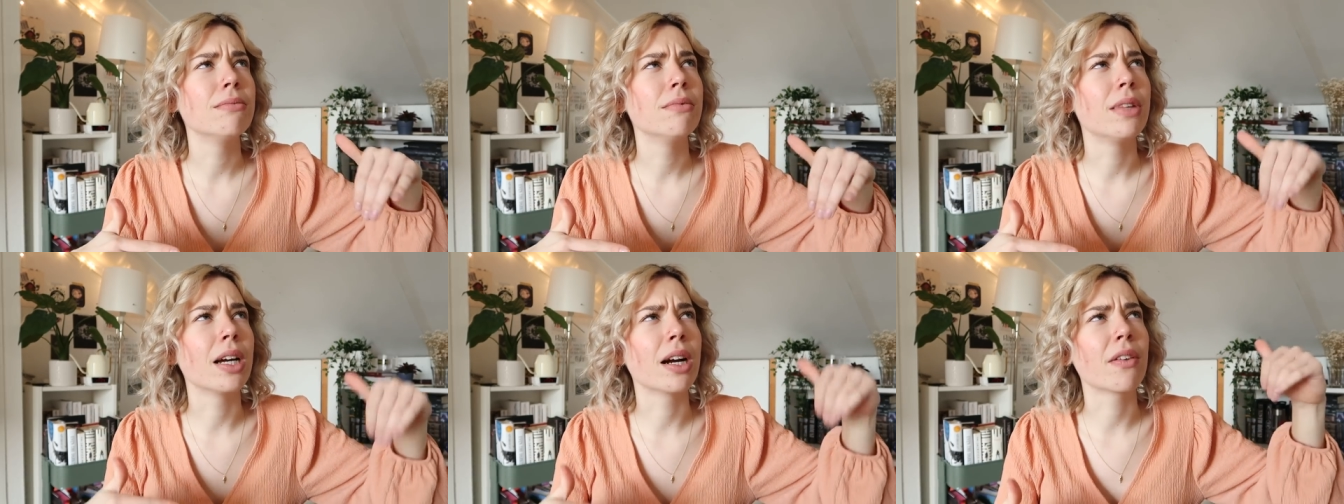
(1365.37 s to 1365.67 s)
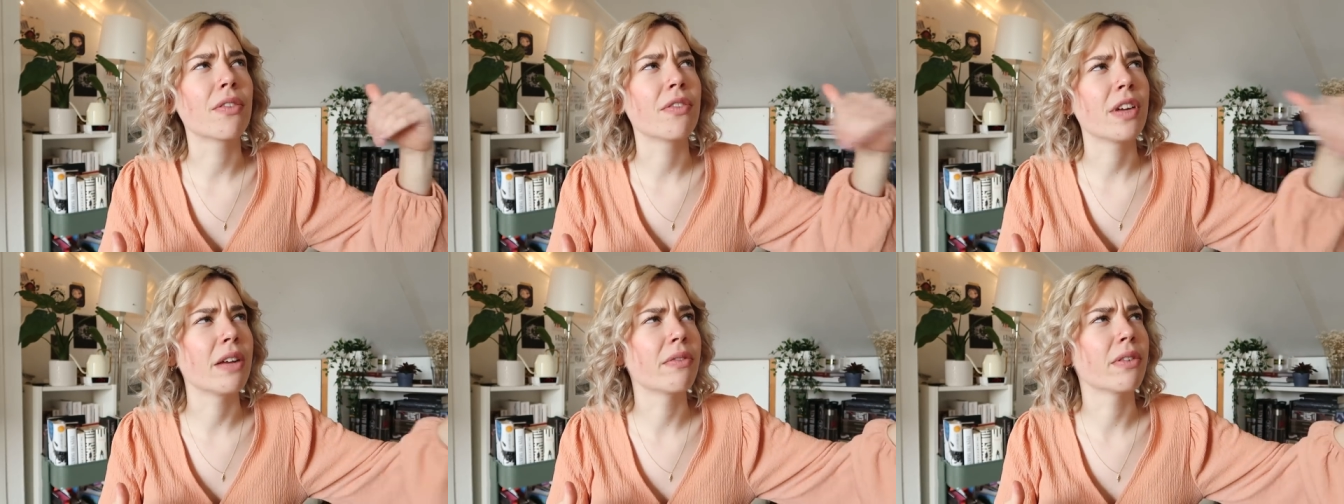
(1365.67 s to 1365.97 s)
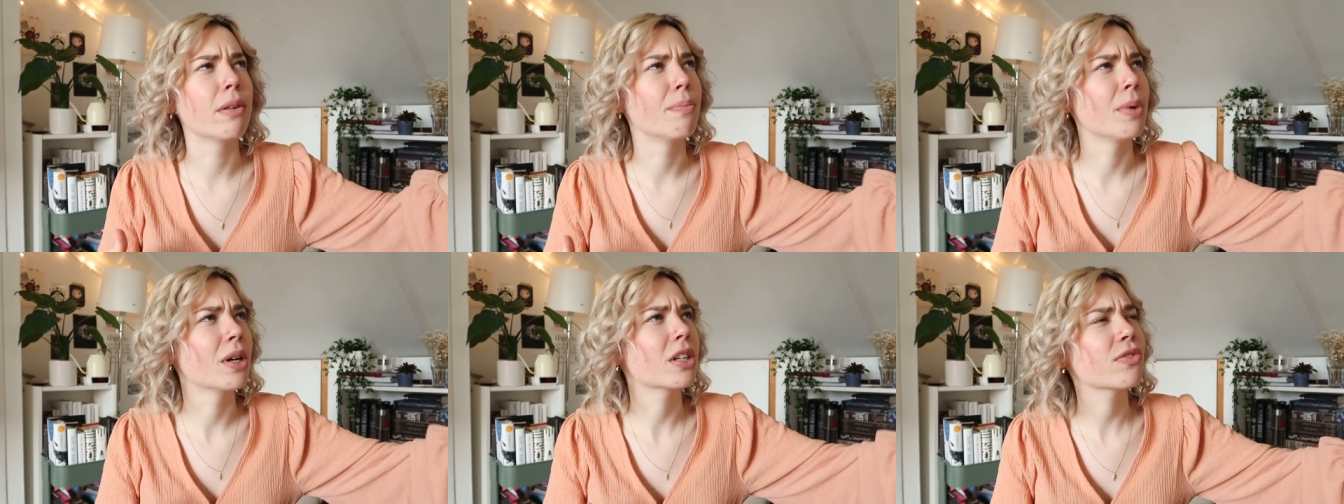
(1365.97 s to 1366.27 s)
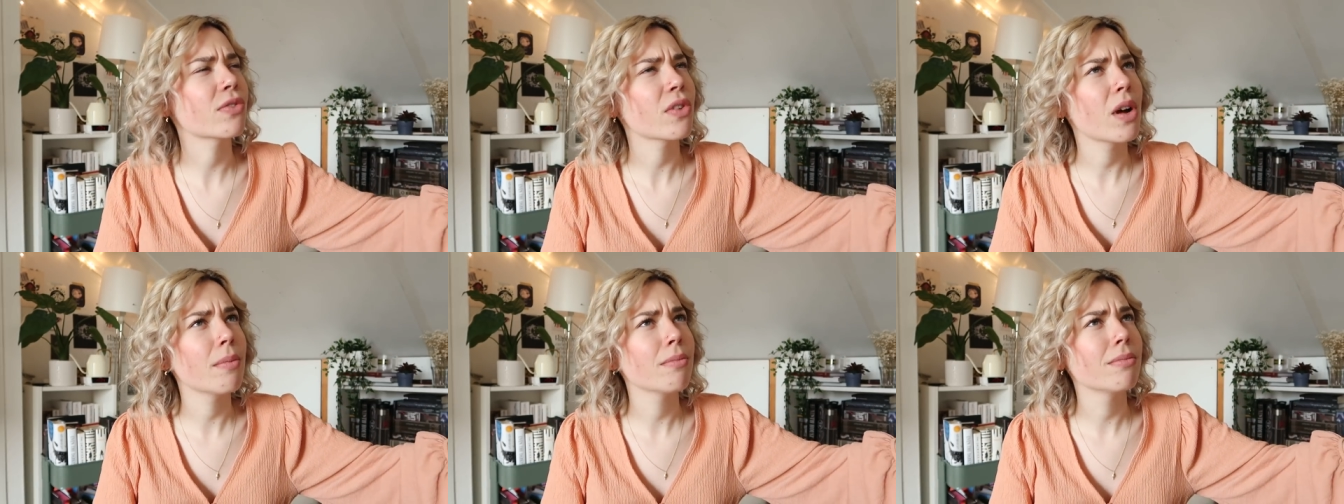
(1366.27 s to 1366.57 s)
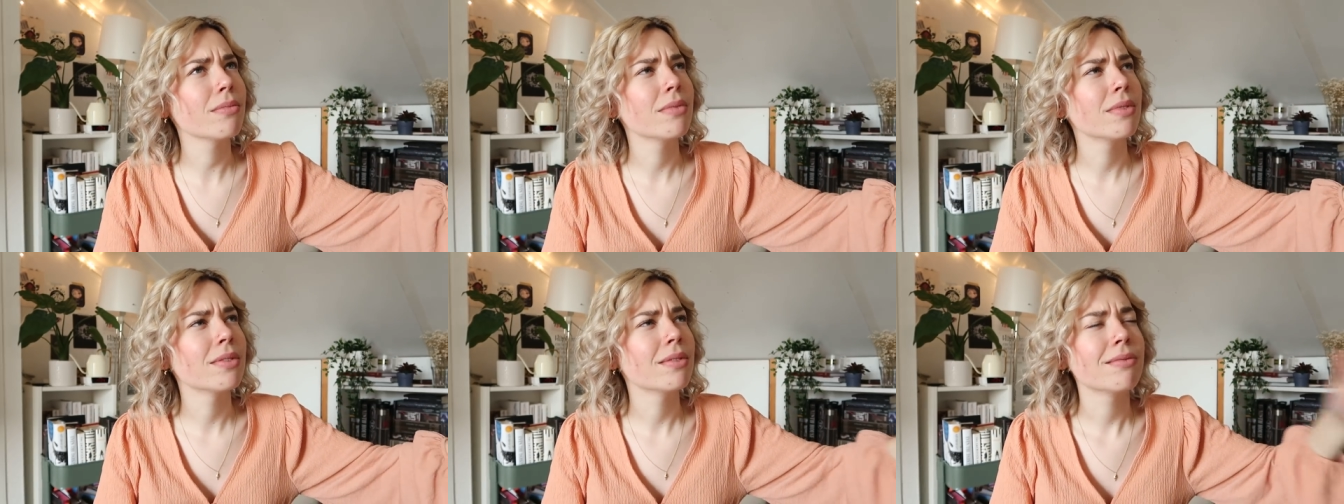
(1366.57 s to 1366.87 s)
their favorite books
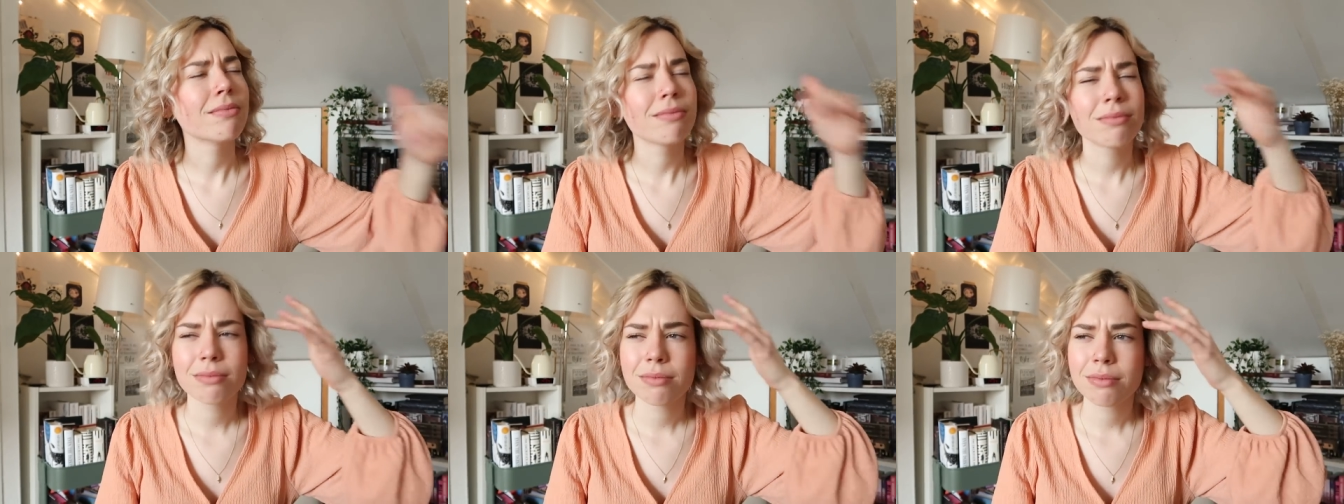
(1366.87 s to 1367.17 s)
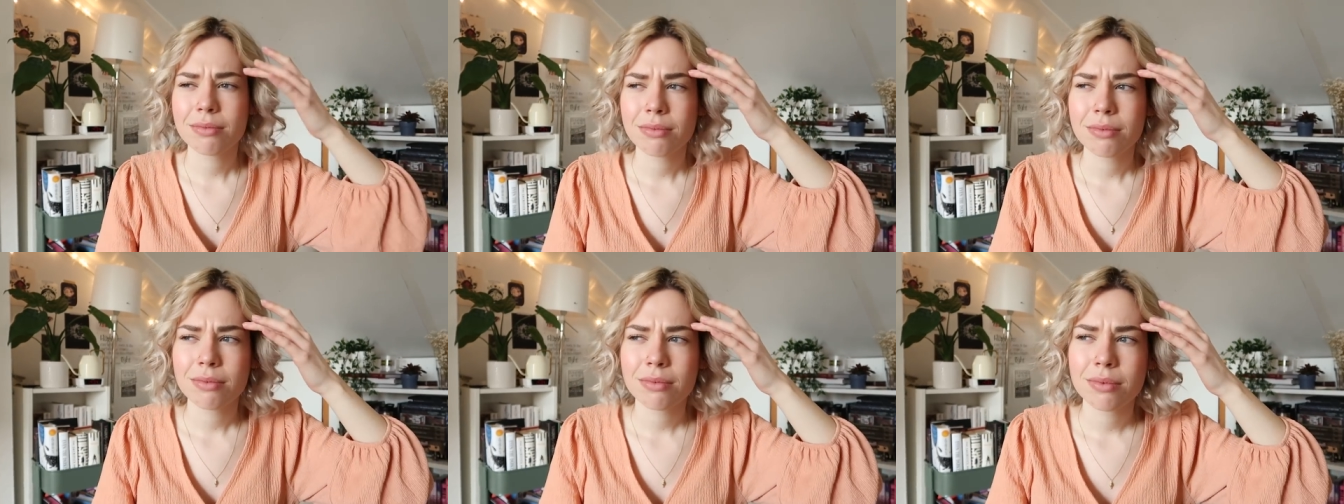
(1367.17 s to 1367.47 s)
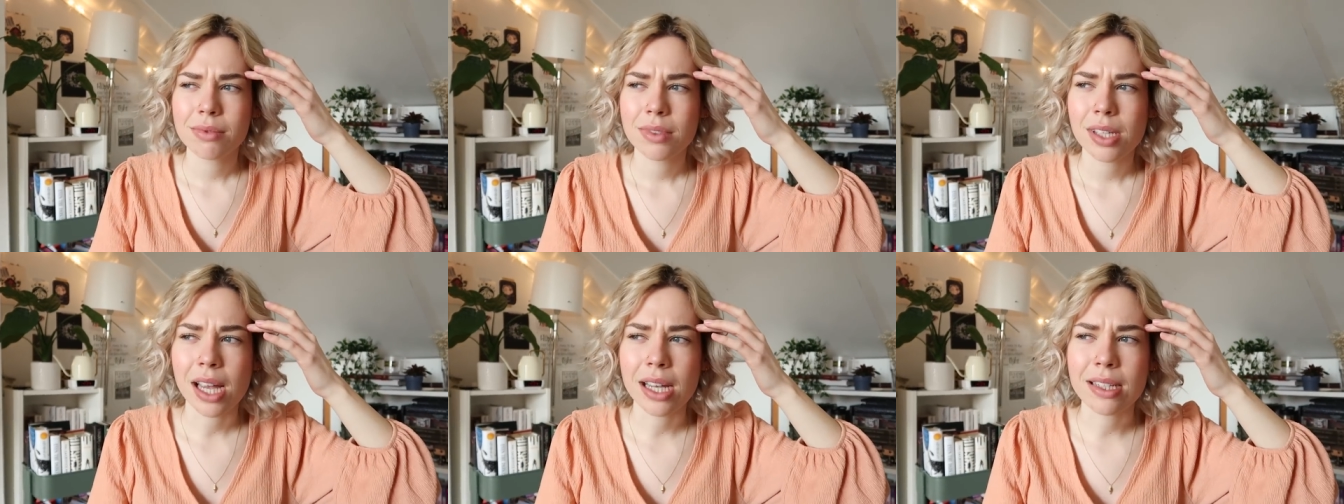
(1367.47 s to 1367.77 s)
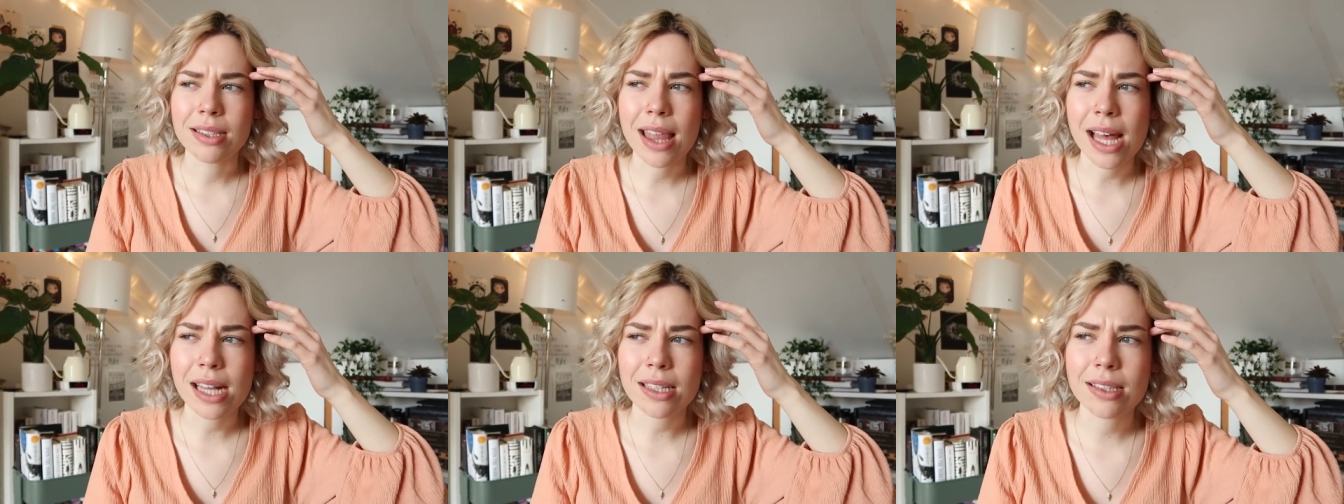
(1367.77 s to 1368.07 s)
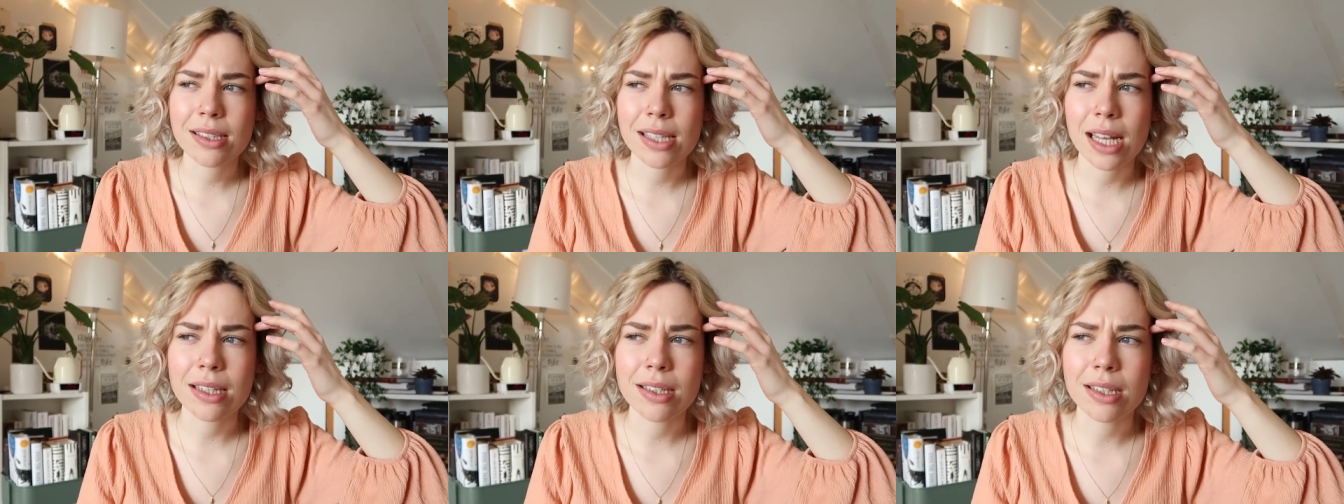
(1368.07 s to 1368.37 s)
from, is
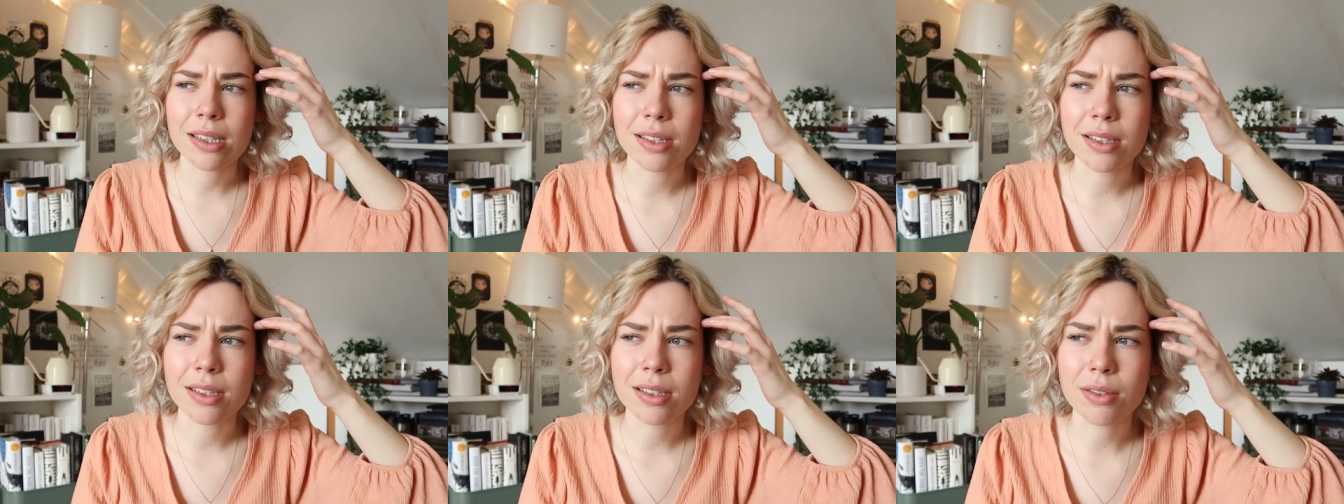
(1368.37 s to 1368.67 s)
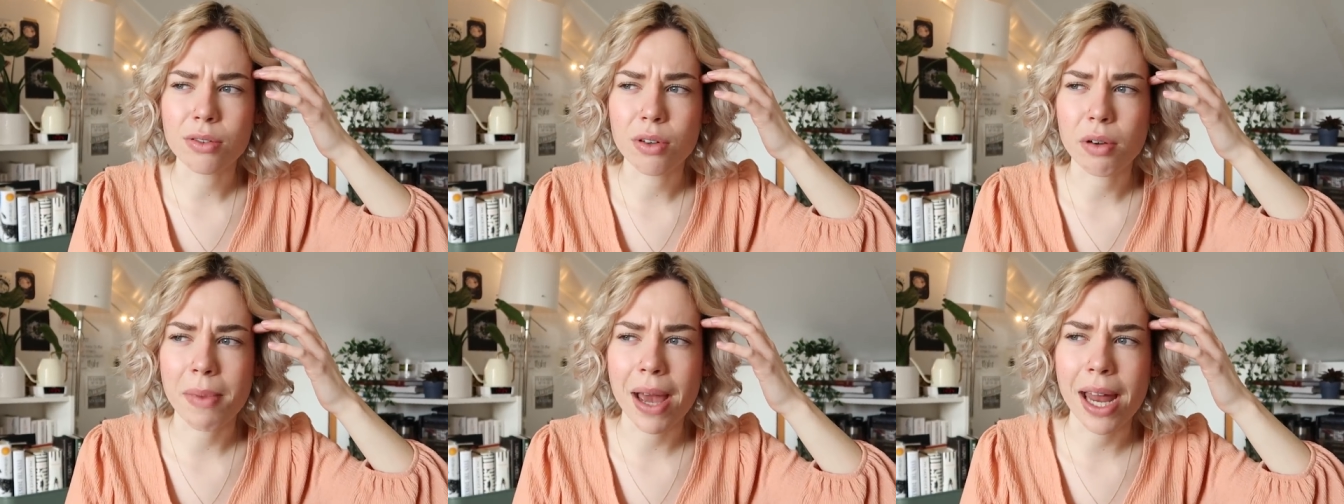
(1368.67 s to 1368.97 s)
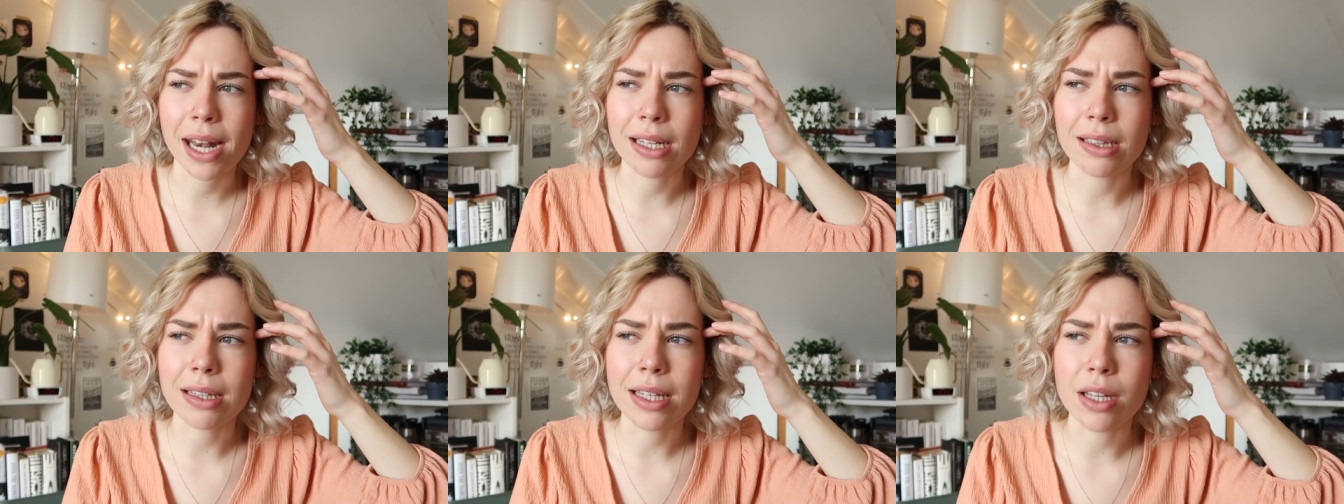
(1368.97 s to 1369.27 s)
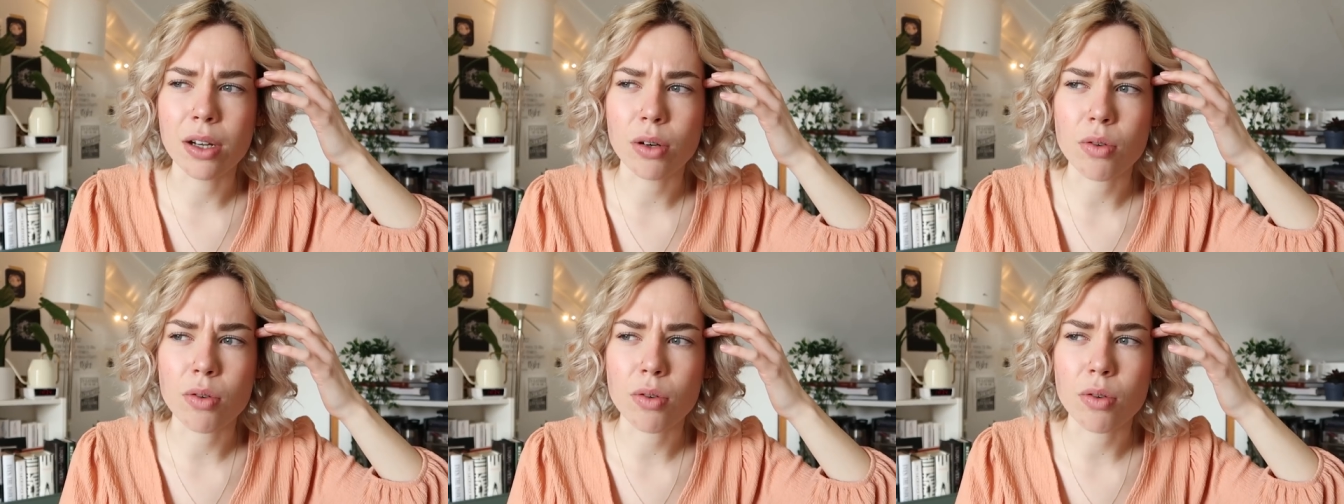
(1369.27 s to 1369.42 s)
that sentence grammatically